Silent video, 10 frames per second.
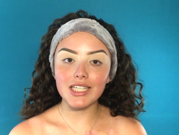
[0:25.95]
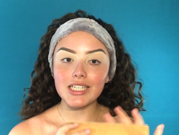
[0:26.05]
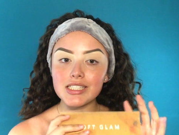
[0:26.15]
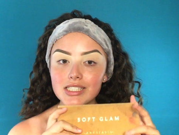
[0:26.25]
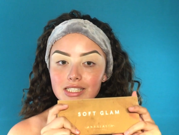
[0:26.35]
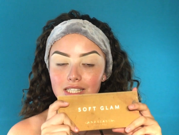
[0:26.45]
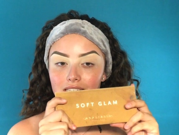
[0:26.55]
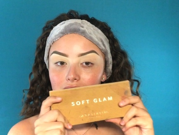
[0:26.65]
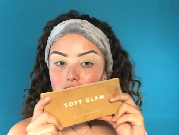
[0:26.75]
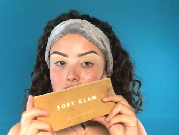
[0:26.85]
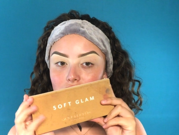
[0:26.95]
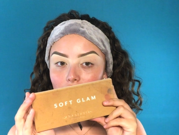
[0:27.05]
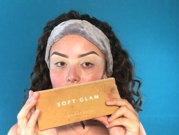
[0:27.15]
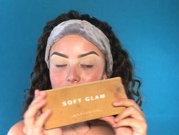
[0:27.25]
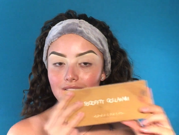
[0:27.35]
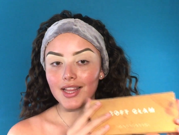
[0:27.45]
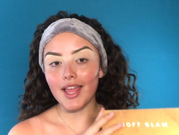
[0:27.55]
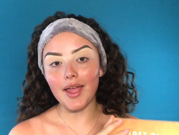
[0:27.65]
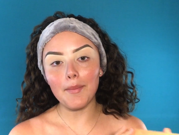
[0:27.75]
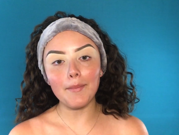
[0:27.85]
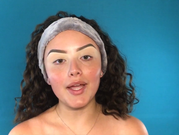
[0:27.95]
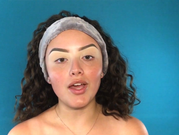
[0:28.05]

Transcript: is the Soft Glam by